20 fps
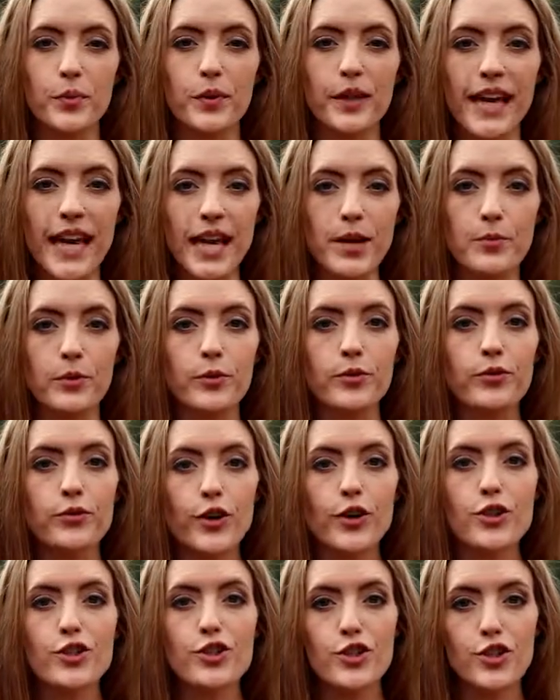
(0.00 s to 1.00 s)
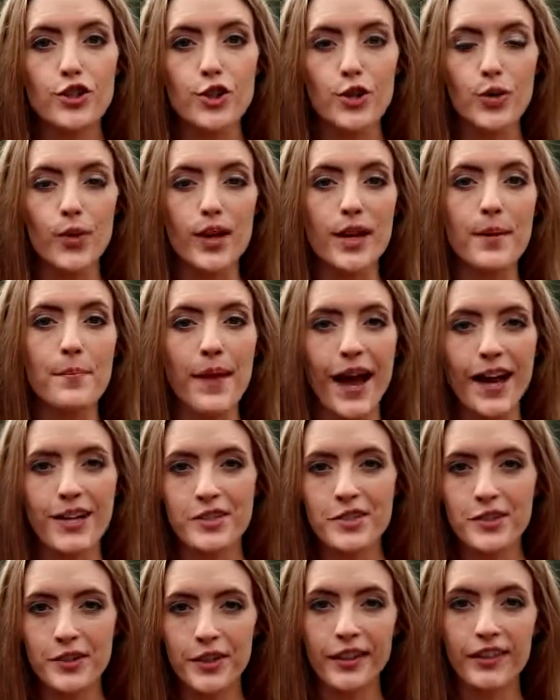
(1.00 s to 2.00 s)
plane refers to an
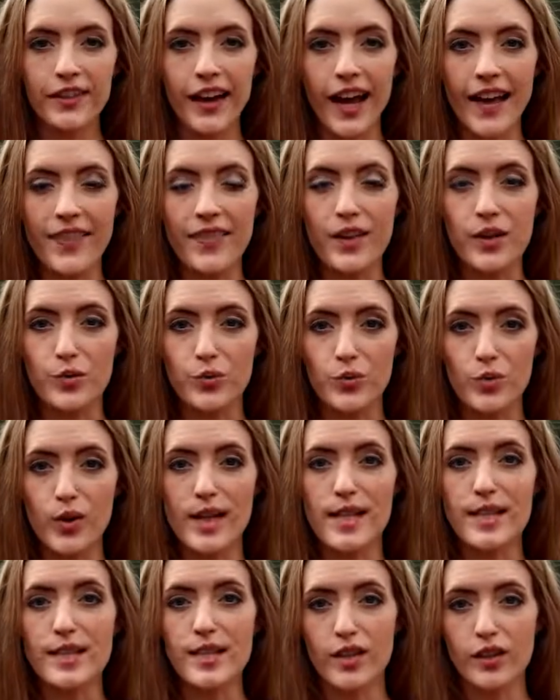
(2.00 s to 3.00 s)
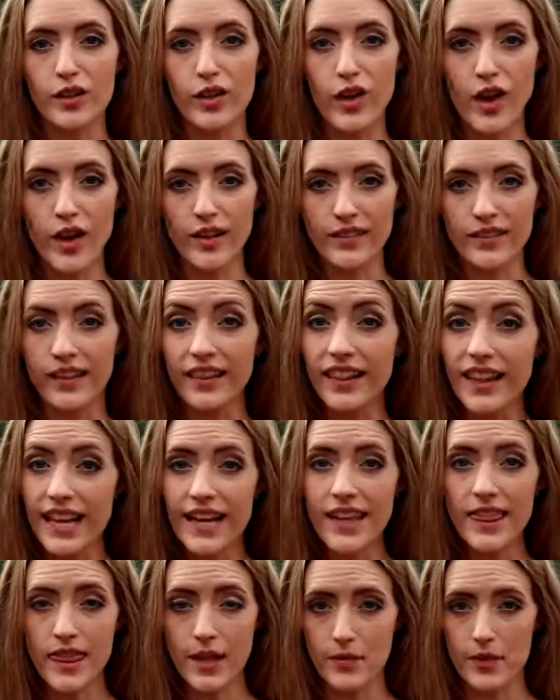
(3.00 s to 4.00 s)
imaginary line that runs along the
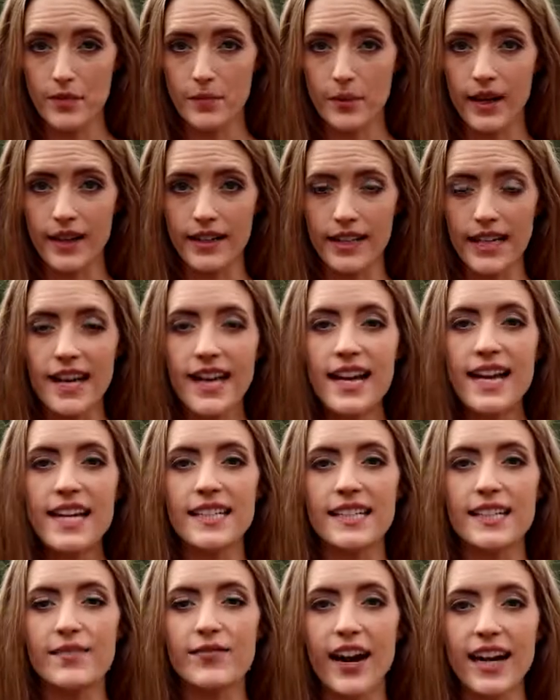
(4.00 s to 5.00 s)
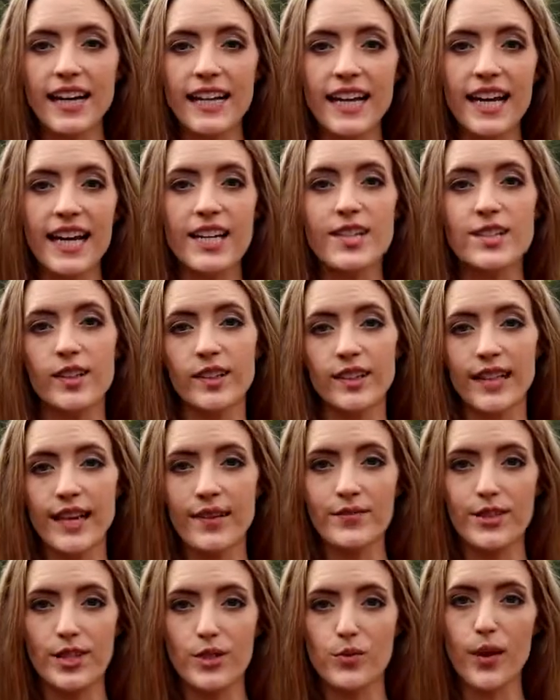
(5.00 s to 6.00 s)
length of the body, dividing it into
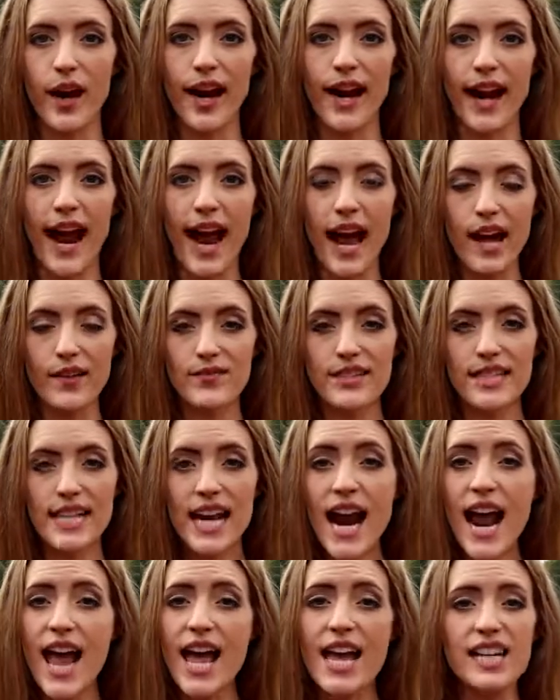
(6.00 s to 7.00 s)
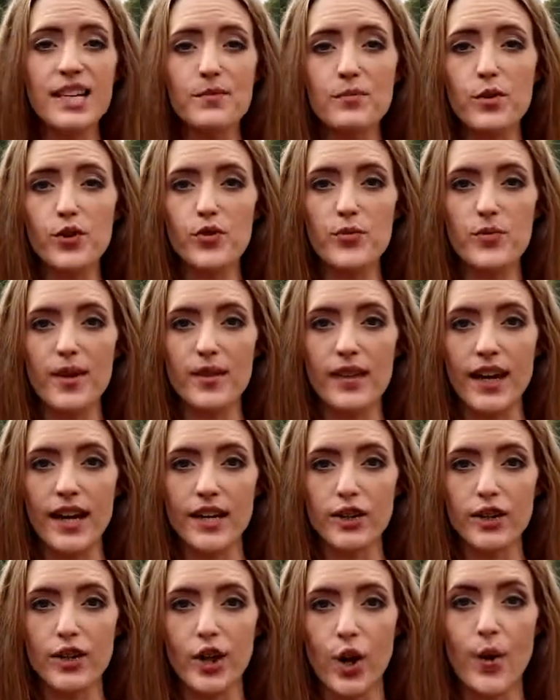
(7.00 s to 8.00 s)
left and right halves. Any movement that
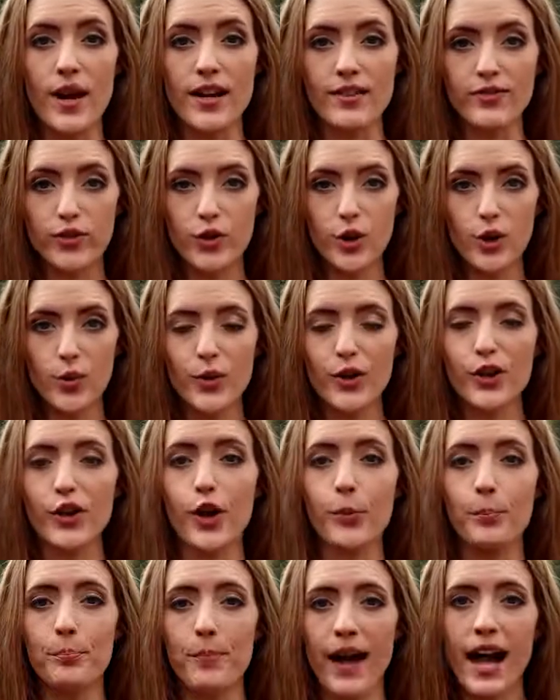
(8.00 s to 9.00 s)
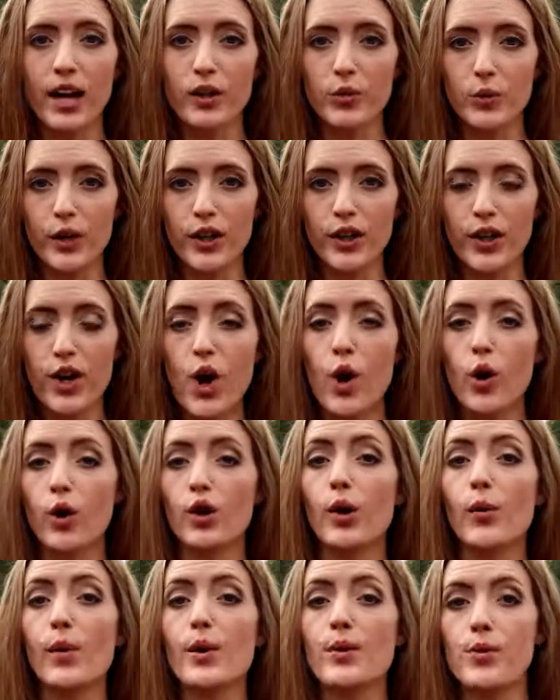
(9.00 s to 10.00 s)
you're going forward or backward
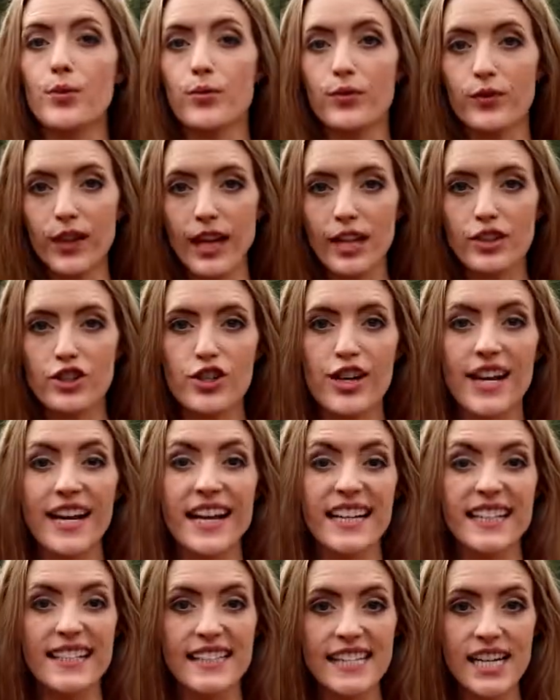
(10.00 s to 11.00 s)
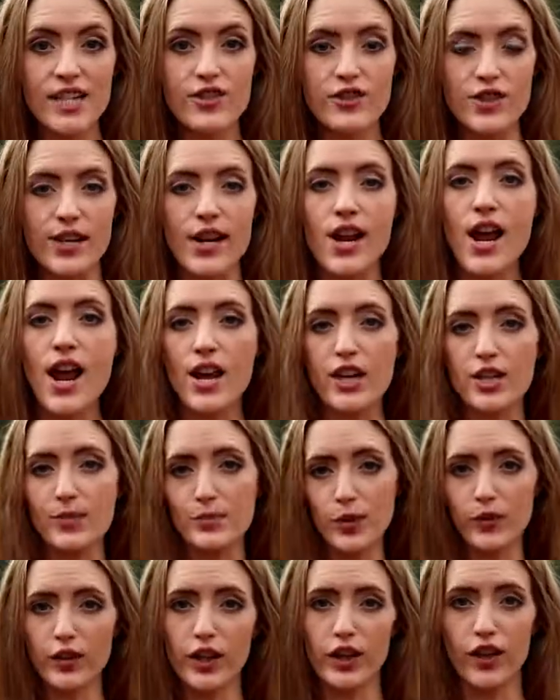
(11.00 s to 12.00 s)
or going through flexion and extension is
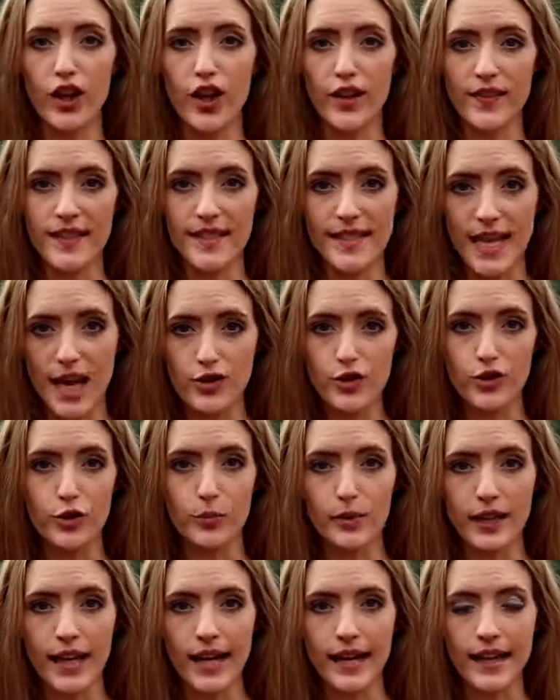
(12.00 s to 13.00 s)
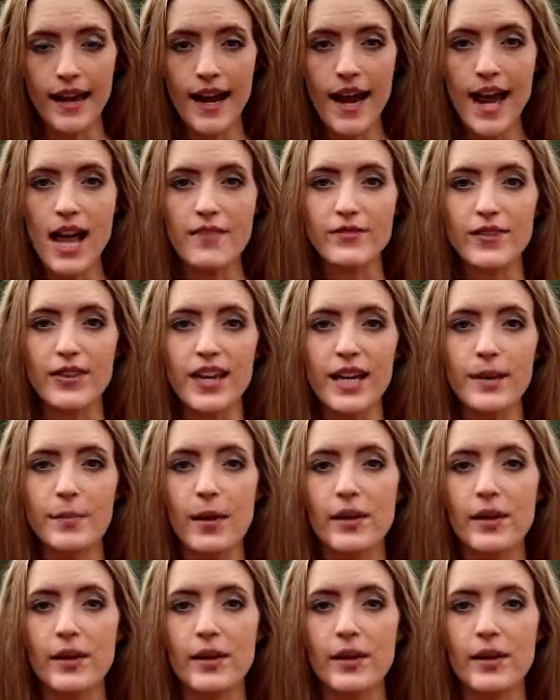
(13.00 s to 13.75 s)
moving along the sagittal plane. If you think